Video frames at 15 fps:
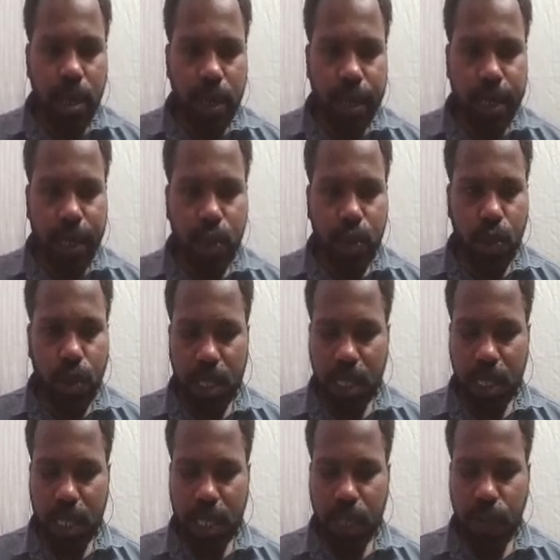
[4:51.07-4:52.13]
underscore
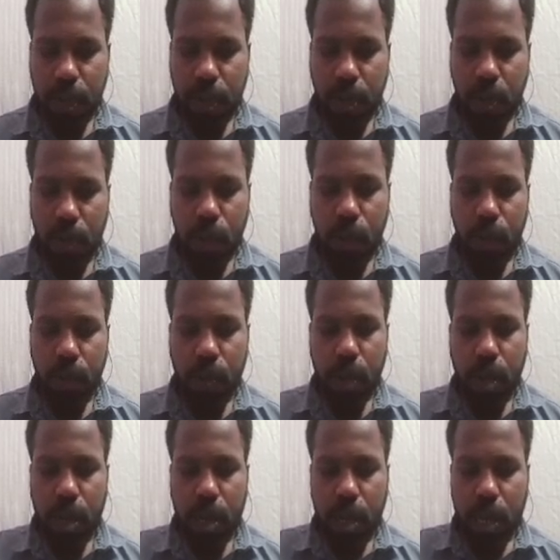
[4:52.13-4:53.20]
CSV of.
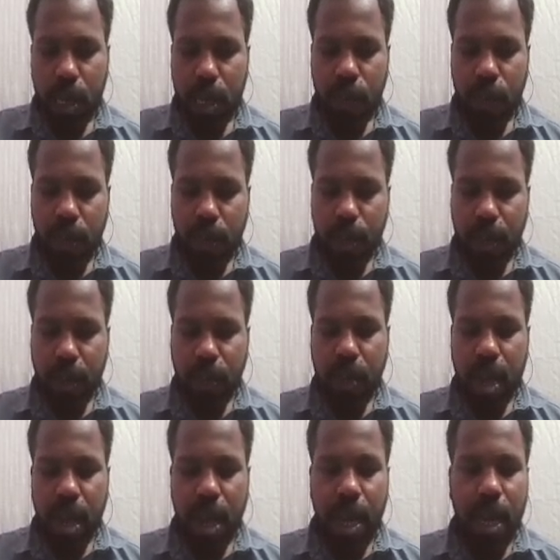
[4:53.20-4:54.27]
If I'm
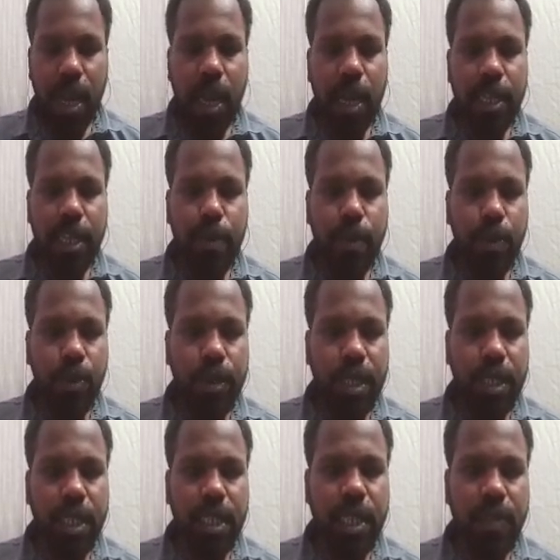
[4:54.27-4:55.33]
giving double
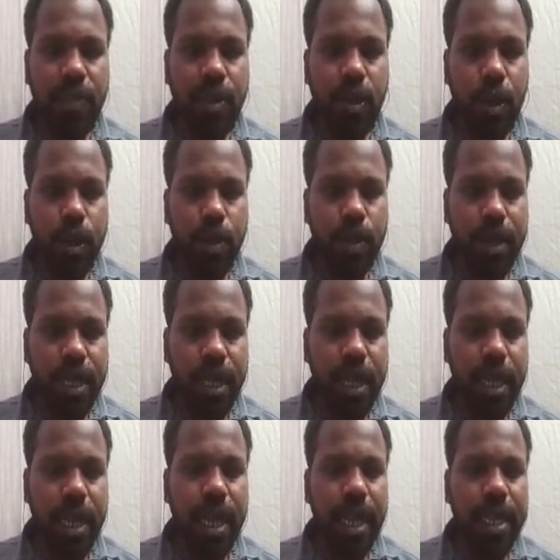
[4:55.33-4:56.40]
quotations, it will
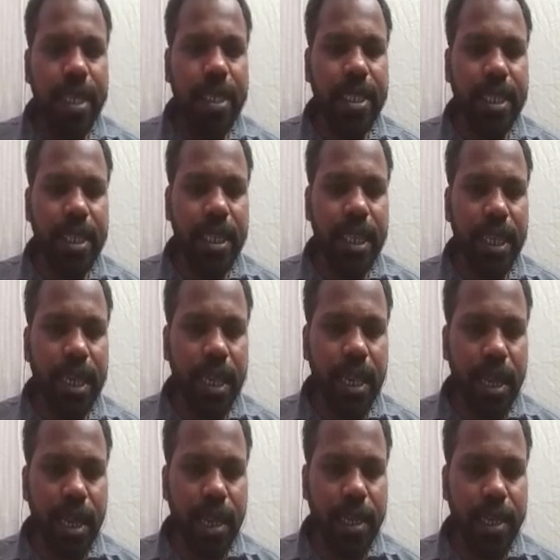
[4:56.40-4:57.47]
automatically get C
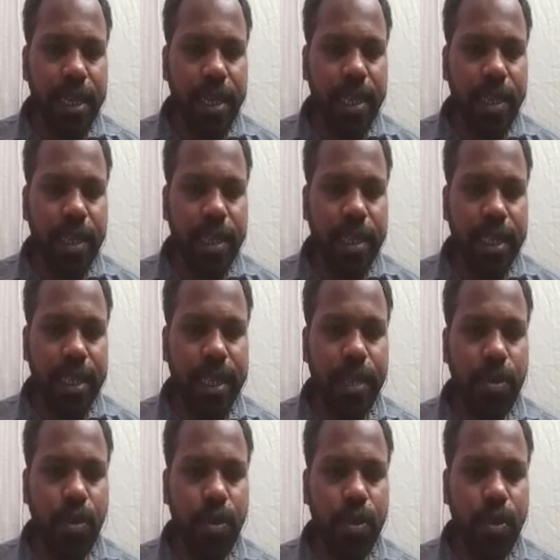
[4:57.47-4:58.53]

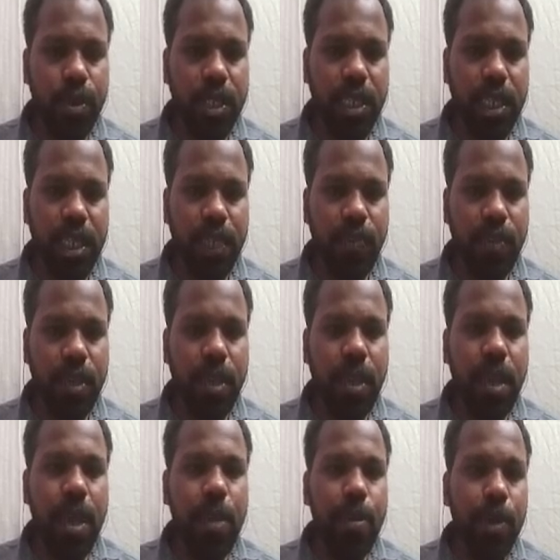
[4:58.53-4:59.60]
credit code.csv.
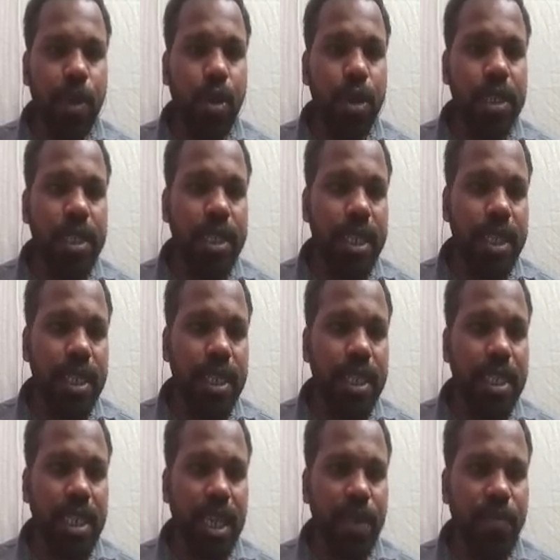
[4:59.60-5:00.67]
because it is in
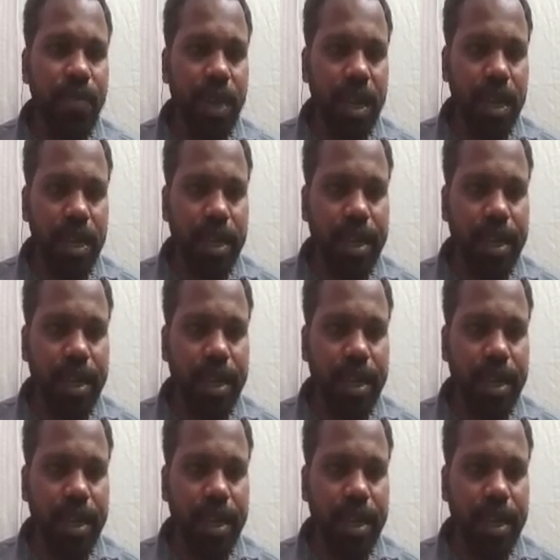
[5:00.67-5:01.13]
same file